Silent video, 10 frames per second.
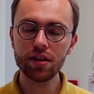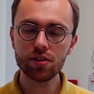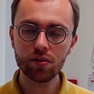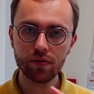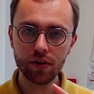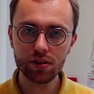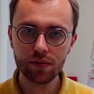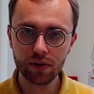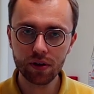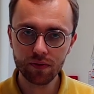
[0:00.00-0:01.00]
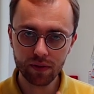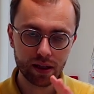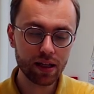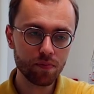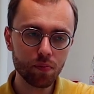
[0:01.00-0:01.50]
So first of all,
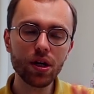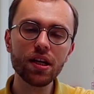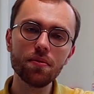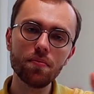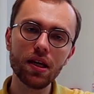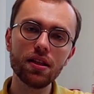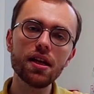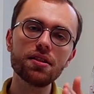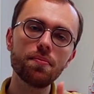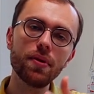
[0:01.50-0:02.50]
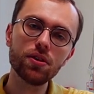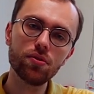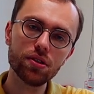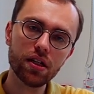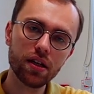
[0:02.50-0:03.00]
getting back
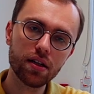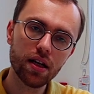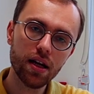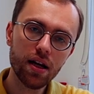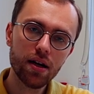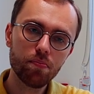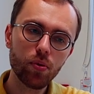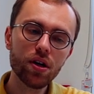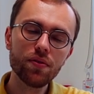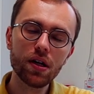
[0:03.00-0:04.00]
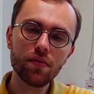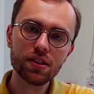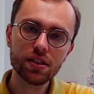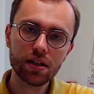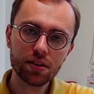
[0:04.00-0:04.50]
to the point where we
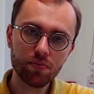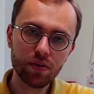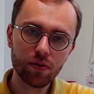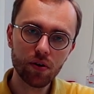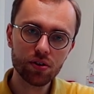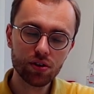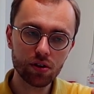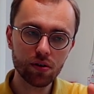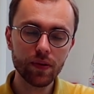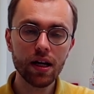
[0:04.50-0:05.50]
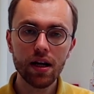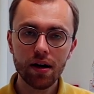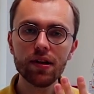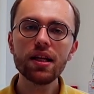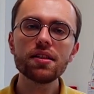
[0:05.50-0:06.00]
started before. So
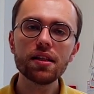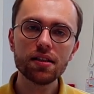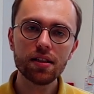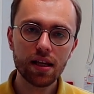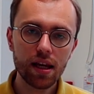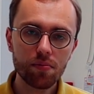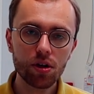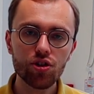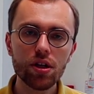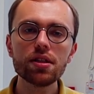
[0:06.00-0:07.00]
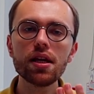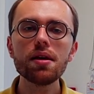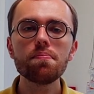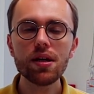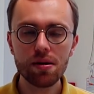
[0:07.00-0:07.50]
when I selected Cambridge, in the
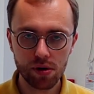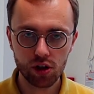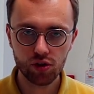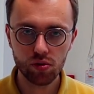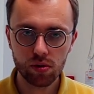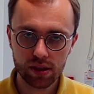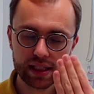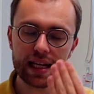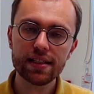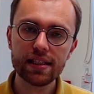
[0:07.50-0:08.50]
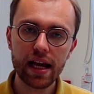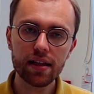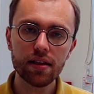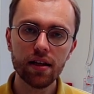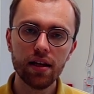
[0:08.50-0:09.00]
MBA brochure, they
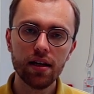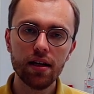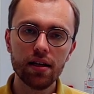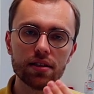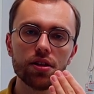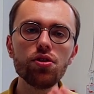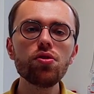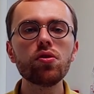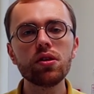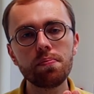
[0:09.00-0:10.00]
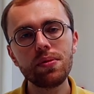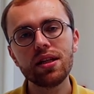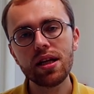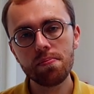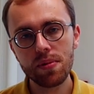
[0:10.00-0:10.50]
said that you're going to be
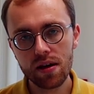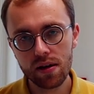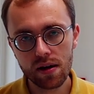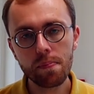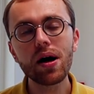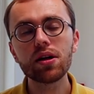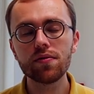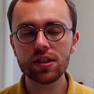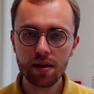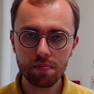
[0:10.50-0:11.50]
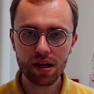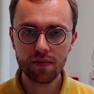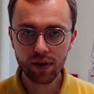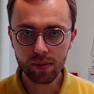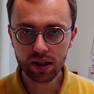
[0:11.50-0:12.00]
an MBA, a part of the MBA
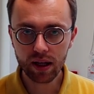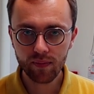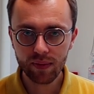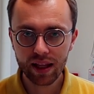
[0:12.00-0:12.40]
family.